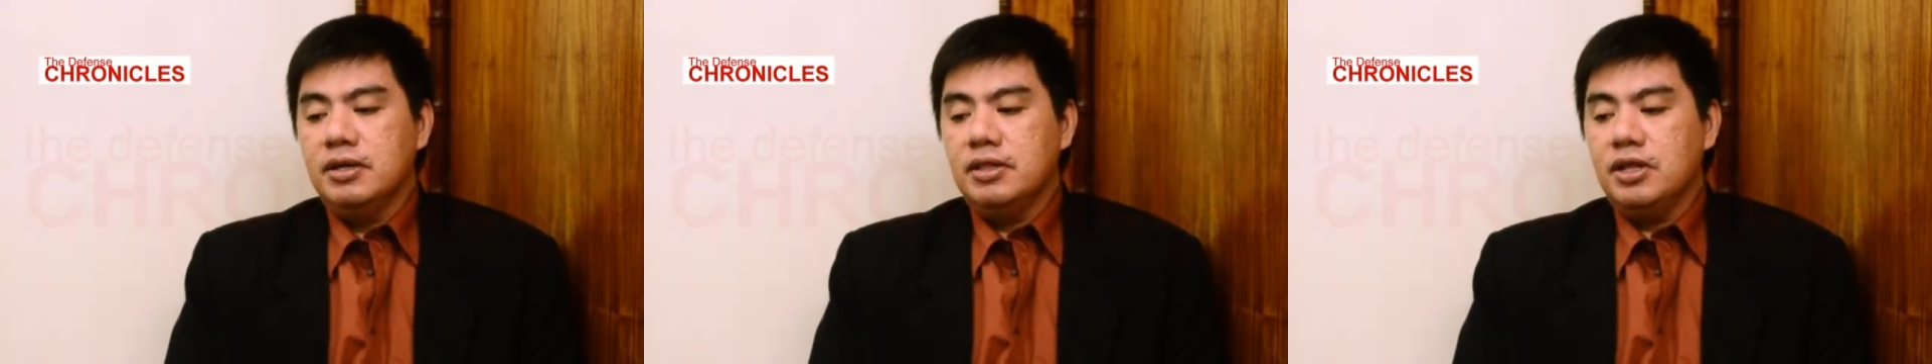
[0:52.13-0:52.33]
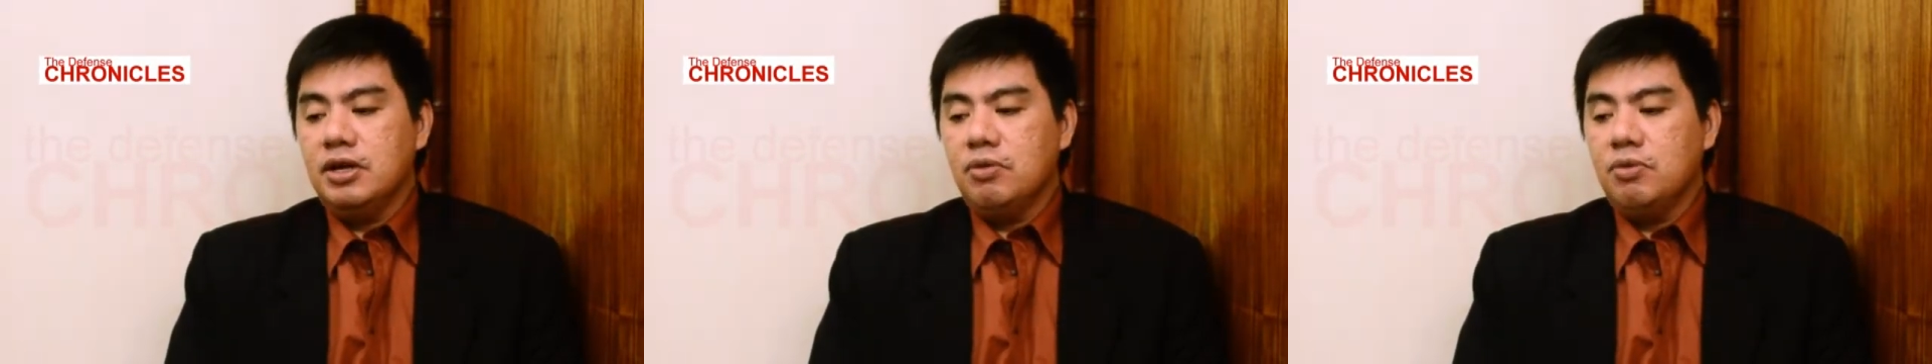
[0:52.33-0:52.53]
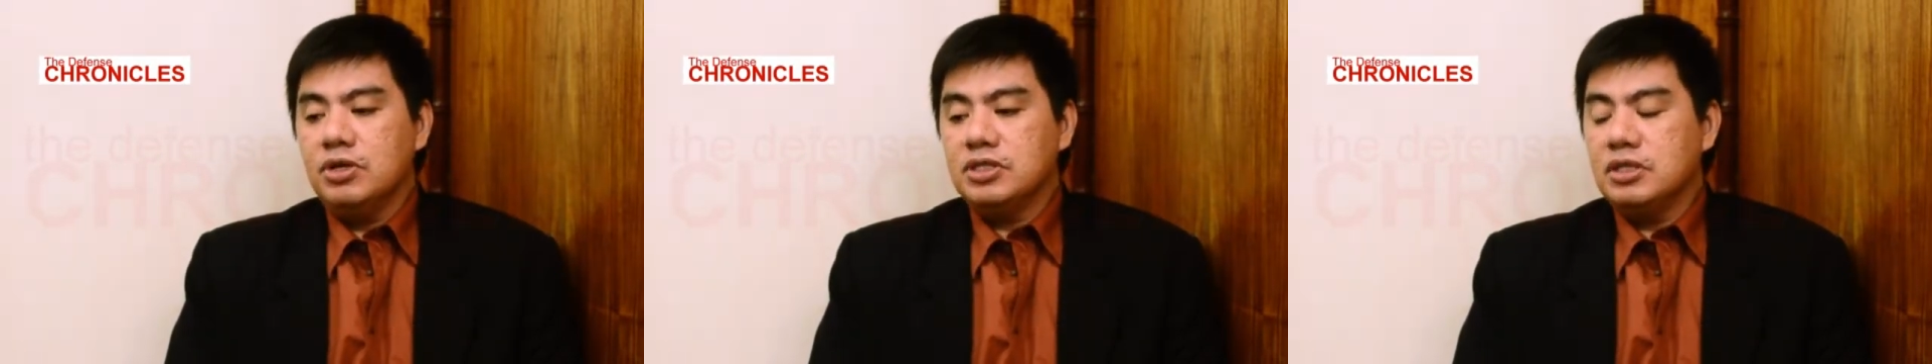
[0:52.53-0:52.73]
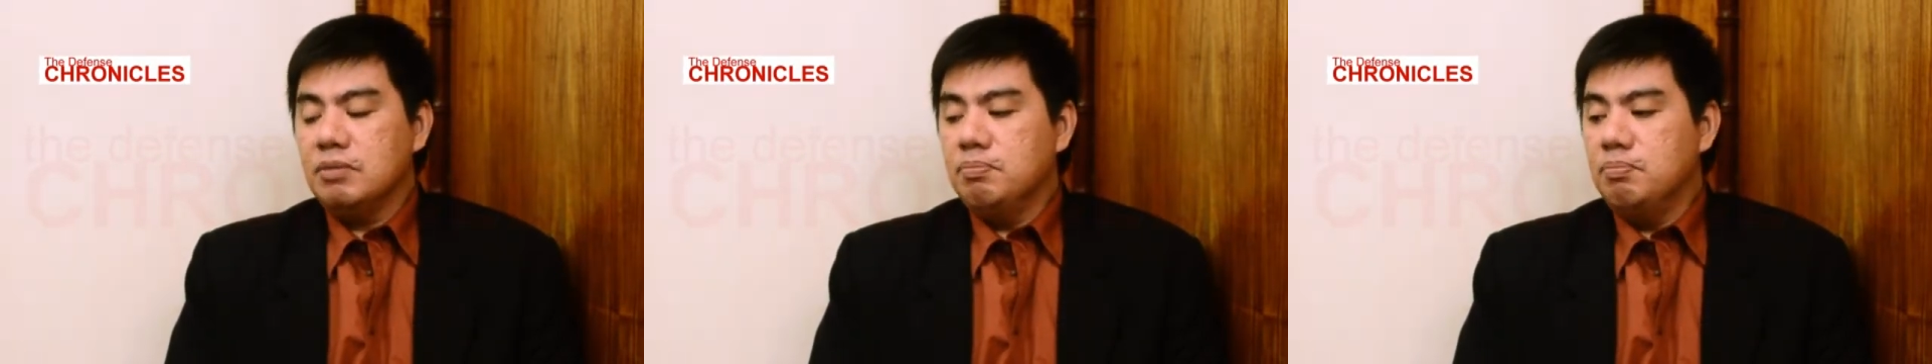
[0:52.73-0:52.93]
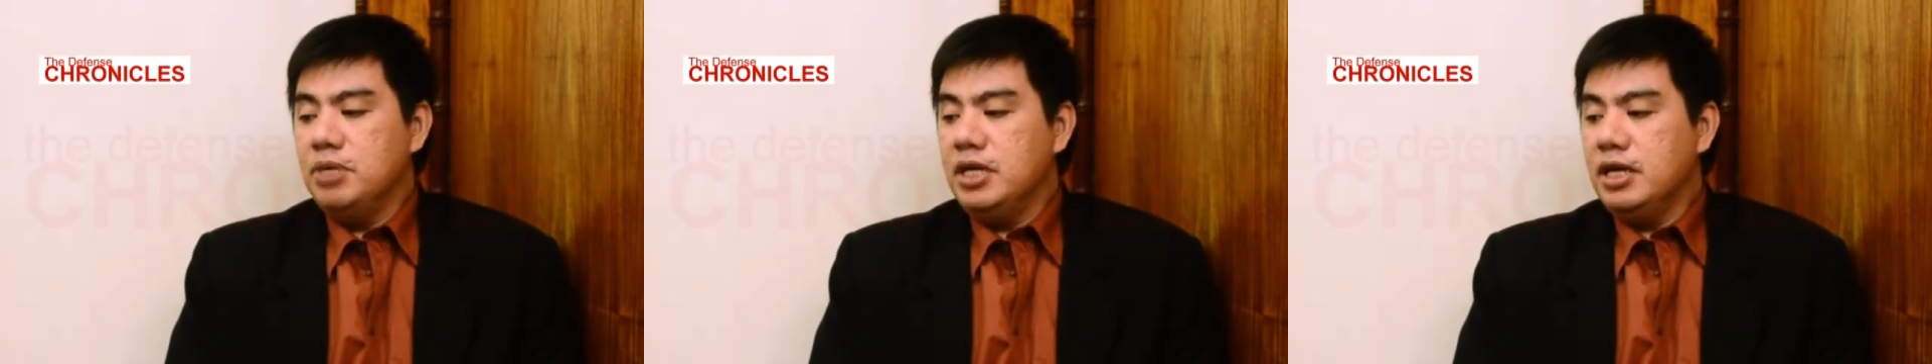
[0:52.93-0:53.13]
there was a
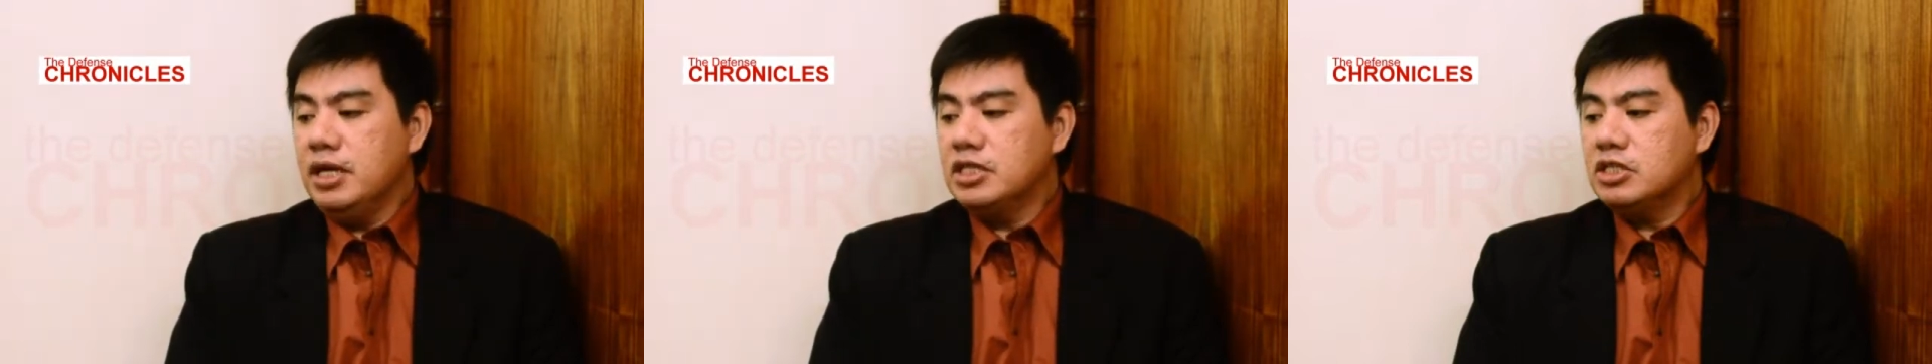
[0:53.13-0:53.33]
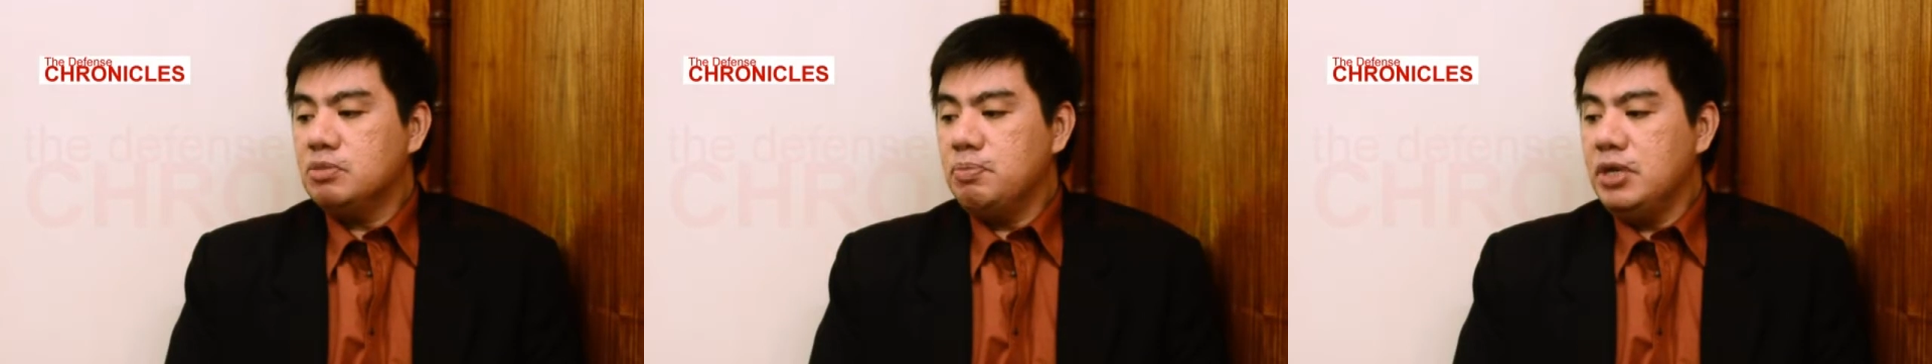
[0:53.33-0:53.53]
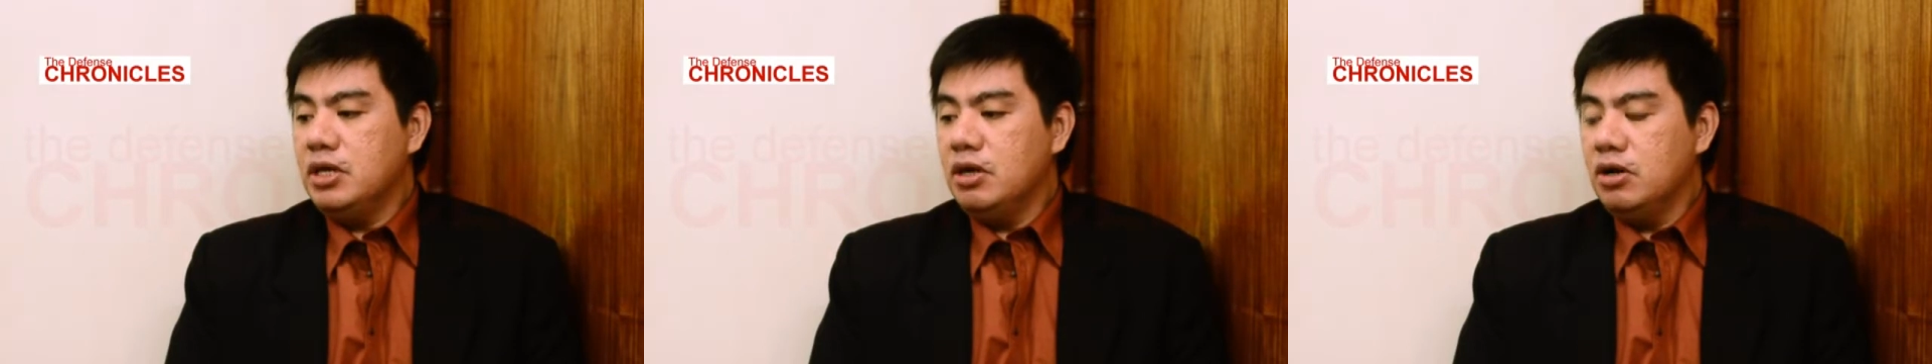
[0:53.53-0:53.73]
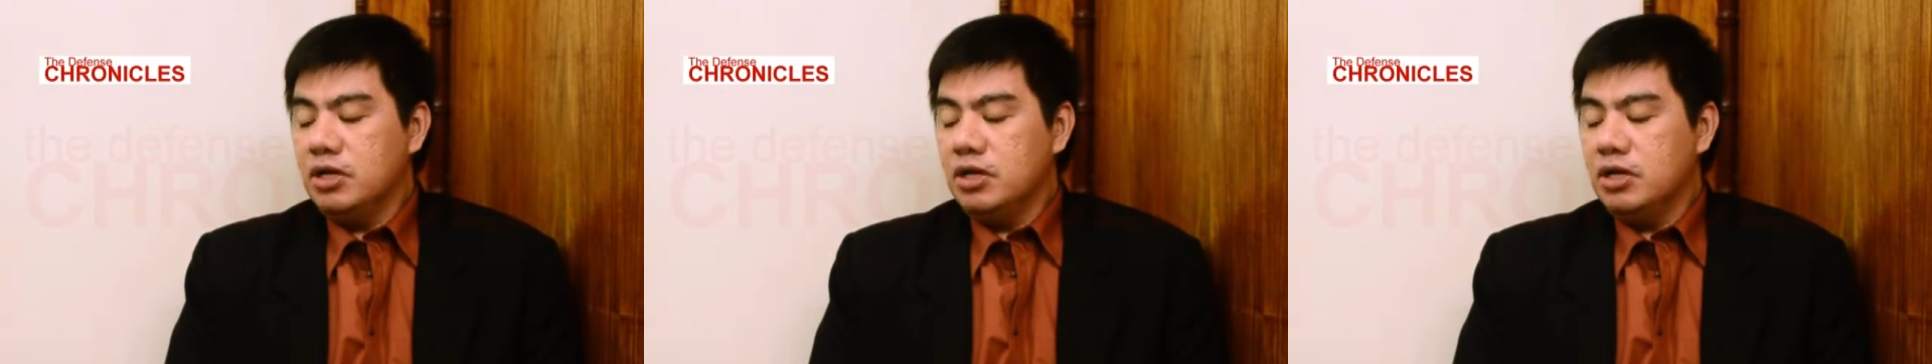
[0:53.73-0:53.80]
BSP